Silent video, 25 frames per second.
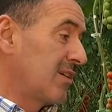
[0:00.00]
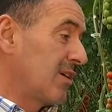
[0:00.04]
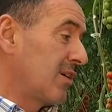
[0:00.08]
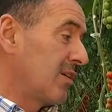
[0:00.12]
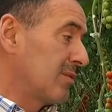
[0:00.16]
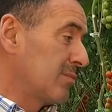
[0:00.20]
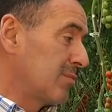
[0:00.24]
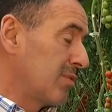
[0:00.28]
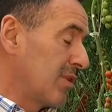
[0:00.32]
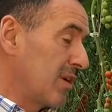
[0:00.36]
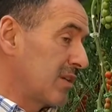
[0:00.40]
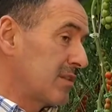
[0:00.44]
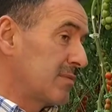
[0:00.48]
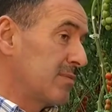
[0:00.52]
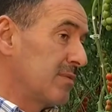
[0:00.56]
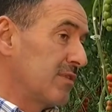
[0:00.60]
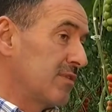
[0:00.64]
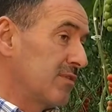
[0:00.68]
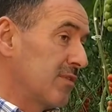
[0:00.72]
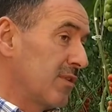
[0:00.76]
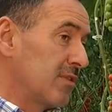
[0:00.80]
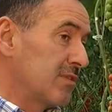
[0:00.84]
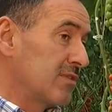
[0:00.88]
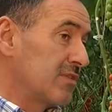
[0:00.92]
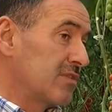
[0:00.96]
called
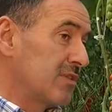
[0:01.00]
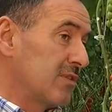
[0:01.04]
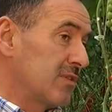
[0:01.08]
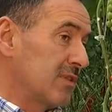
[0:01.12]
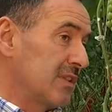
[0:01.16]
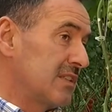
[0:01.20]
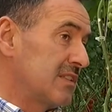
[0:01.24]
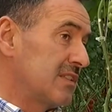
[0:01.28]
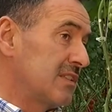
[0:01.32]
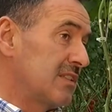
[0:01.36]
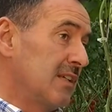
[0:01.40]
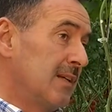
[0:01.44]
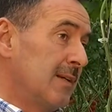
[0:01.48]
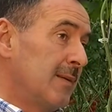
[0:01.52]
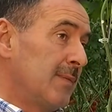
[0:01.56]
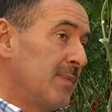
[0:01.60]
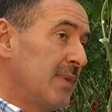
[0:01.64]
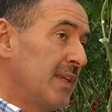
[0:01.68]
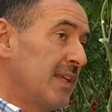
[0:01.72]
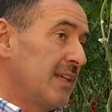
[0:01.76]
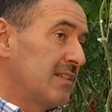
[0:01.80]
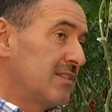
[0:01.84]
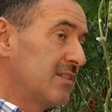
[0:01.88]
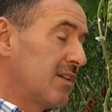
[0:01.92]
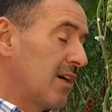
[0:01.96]
Broxburn Road. So it's
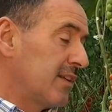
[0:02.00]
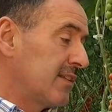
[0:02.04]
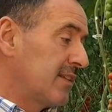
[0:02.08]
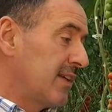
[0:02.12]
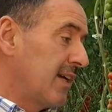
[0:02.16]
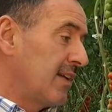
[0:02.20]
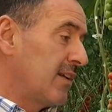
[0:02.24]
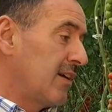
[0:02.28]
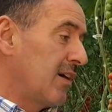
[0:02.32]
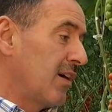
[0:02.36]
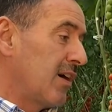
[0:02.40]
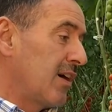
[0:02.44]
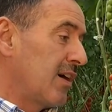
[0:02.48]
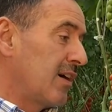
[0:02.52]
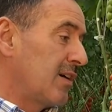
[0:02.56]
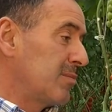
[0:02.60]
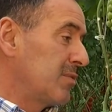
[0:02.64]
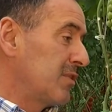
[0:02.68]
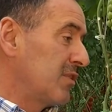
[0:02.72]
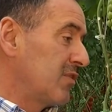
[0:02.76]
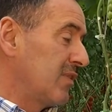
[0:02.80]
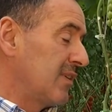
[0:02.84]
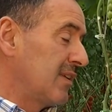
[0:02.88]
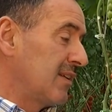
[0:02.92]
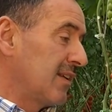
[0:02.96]
not that hard.
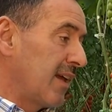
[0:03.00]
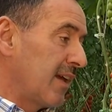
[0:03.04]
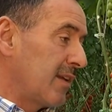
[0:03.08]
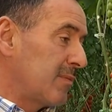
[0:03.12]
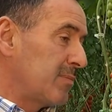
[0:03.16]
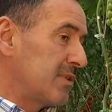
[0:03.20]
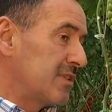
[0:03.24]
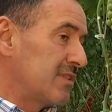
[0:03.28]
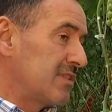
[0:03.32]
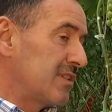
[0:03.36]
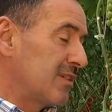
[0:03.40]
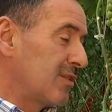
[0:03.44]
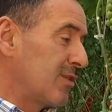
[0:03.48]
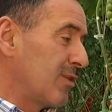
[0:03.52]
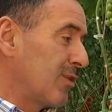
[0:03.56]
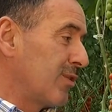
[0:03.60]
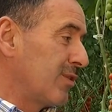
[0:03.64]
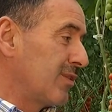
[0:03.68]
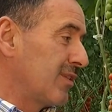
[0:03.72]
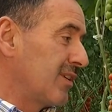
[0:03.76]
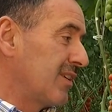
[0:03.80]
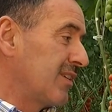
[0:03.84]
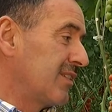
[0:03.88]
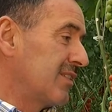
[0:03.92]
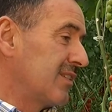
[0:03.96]
Between Lethbridge and
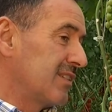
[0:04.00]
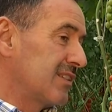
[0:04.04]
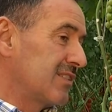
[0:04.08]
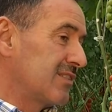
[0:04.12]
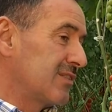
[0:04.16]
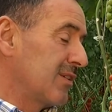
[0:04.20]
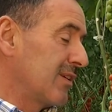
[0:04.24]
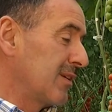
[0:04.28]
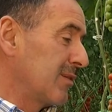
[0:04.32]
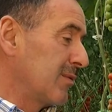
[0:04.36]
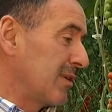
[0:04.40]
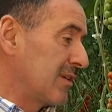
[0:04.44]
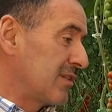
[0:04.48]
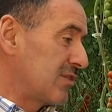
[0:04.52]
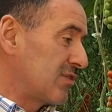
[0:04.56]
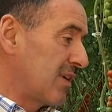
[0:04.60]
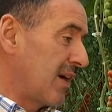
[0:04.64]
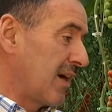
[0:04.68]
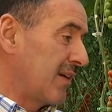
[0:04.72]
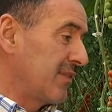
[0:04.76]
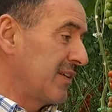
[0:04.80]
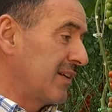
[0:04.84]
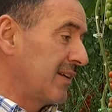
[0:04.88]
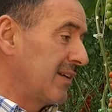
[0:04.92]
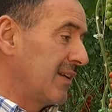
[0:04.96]
Coaldale, there is only one
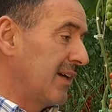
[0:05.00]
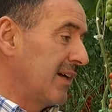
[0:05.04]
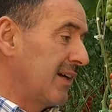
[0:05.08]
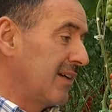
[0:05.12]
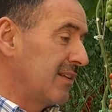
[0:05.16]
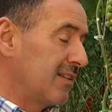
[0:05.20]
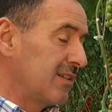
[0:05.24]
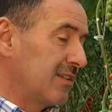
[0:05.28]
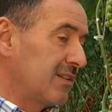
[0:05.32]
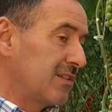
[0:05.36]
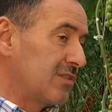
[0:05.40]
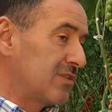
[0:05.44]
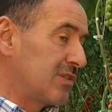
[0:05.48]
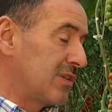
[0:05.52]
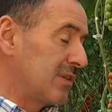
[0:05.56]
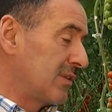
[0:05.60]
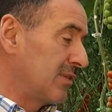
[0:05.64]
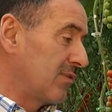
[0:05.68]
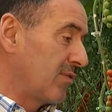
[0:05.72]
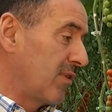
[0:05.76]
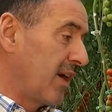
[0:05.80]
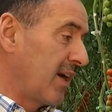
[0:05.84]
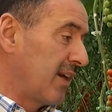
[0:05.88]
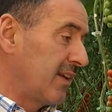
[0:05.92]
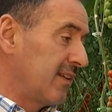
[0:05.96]
traffic light and you
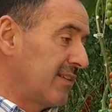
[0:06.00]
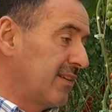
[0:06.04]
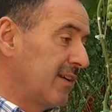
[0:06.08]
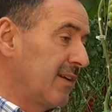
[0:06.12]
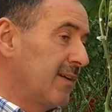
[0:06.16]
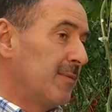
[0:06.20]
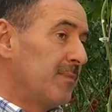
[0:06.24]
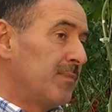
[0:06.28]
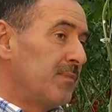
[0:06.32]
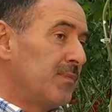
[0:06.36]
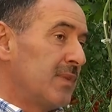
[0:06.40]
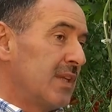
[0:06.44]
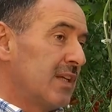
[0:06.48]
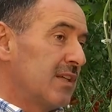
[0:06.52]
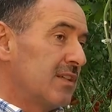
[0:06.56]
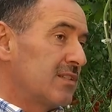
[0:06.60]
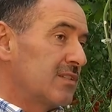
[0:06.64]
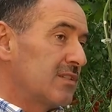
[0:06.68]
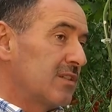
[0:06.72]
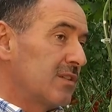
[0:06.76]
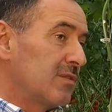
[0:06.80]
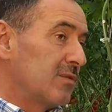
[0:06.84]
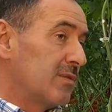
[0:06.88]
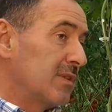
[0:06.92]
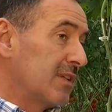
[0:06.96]
turn right.
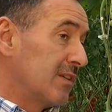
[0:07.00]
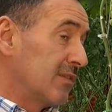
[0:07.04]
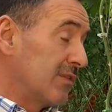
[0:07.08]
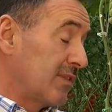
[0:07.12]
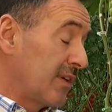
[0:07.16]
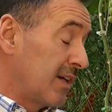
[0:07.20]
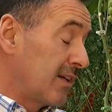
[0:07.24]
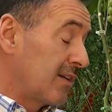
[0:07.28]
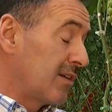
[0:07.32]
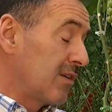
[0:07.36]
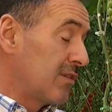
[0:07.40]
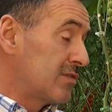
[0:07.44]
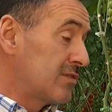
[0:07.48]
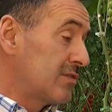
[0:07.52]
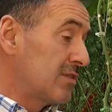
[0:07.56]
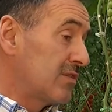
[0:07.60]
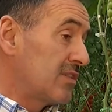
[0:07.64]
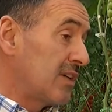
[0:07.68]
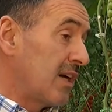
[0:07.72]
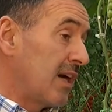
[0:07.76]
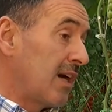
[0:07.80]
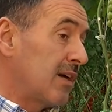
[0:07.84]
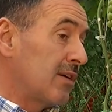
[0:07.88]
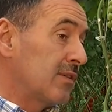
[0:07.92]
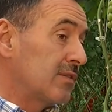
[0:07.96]
So we're very close to
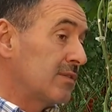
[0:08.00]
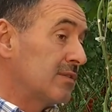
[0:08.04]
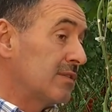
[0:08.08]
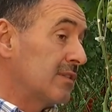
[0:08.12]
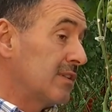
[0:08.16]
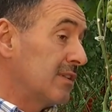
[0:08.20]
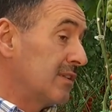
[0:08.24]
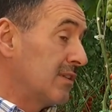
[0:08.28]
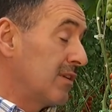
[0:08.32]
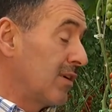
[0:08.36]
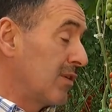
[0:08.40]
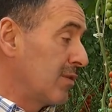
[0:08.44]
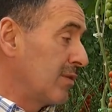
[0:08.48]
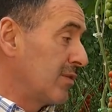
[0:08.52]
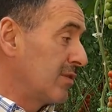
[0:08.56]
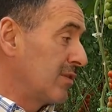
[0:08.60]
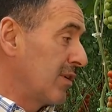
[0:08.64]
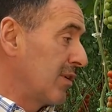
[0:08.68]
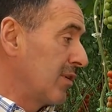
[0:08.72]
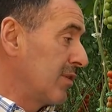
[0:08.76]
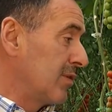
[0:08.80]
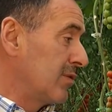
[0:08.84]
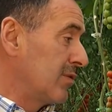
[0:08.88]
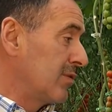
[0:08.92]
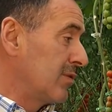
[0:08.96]
town,
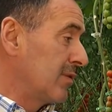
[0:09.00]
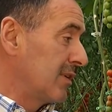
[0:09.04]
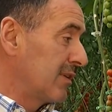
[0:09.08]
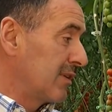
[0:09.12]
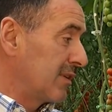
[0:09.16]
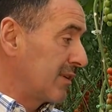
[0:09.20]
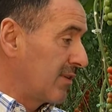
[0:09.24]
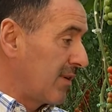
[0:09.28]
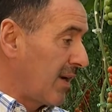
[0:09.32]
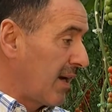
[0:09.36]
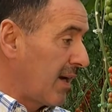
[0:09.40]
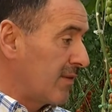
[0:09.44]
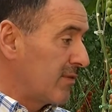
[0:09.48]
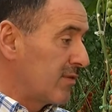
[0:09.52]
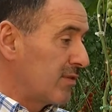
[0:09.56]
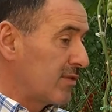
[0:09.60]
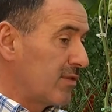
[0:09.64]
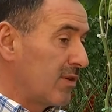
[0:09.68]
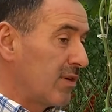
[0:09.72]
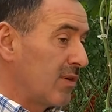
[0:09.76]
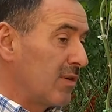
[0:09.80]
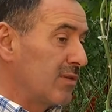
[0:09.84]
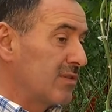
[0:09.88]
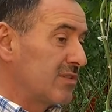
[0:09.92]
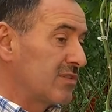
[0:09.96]
no gravel
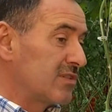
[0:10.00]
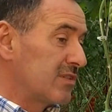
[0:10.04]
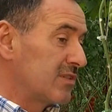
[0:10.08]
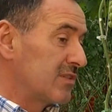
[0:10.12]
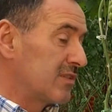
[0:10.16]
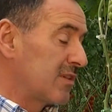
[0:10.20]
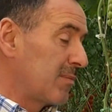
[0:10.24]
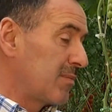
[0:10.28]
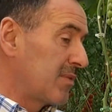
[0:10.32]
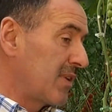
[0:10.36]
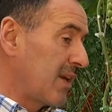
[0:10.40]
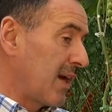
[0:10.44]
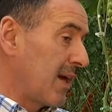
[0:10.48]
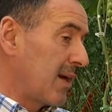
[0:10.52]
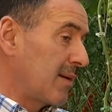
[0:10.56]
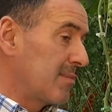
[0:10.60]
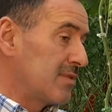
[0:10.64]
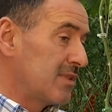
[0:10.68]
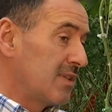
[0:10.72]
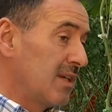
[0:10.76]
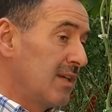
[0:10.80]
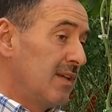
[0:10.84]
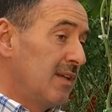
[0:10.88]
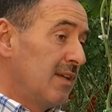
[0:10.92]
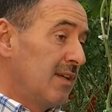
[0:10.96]
roads, so
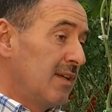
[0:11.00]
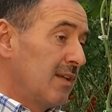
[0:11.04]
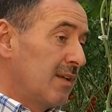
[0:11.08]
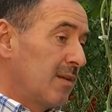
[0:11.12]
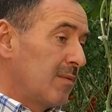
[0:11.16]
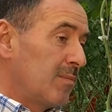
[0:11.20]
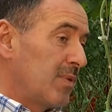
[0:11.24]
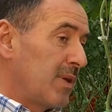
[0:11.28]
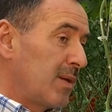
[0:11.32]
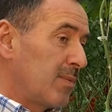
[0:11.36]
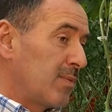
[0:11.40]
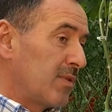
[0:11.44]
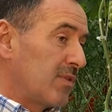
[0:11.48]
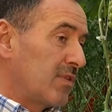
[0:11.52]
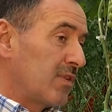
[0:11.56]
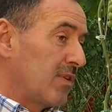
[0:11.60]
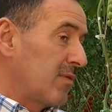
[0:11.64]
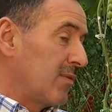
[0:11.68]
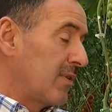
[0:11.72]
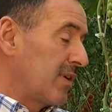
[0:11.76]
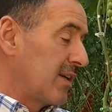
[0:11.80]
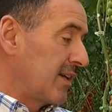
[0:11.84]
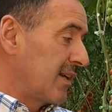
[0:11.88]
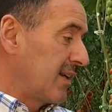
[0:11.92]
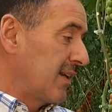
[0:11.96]
sometimes people don't
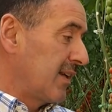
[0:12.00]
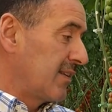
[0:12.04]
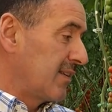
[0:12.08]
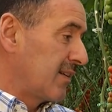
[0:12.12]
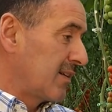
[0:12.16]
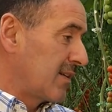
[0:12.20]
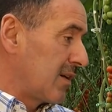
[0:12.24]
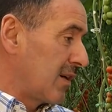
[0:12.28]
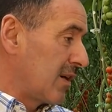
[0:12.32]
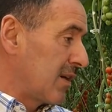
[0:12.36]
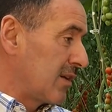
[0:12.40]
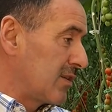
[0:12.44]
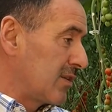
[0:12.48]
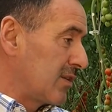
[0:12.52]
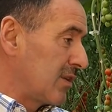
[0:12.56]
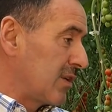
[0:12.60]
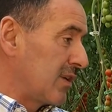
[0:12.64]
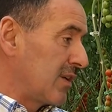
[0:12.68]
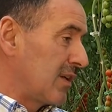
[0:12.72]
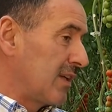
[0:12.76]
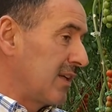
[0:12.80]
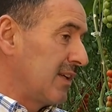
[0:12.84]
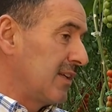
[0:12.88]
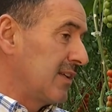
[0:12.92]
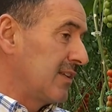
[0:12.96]
want to get their car
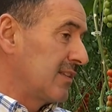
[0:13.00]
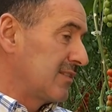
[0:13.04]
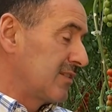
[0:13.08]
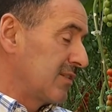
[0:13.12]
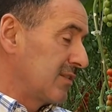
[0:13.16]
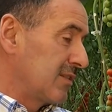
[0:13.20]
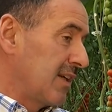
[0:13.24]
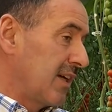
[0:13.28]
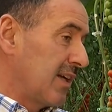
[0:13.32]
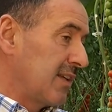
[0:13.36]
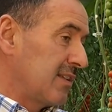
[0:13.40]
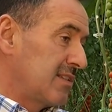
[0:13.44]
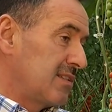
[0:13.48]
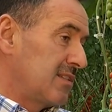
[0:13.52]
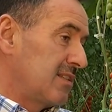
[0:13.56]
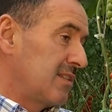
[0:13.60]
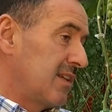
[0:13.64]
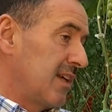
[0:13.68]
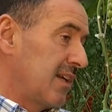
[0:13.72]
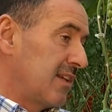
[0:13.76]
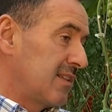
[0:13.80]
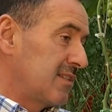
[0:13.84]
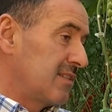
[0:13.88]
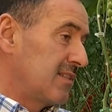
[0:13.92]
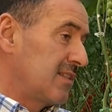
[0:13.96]
dirty, so that's
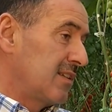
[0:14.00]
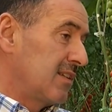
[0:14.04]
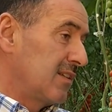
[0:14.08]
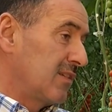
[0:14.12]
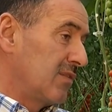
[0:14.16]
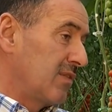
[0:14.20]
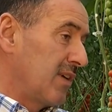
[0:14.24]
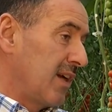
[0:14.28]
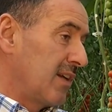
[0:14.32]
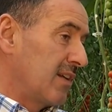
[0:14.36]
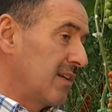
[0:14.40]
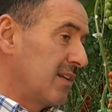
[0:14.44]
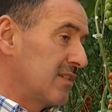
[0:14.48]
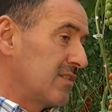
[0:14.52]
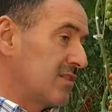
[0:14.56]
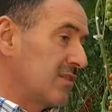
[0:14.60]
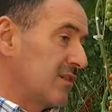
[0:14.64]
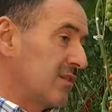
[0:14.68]
the advantage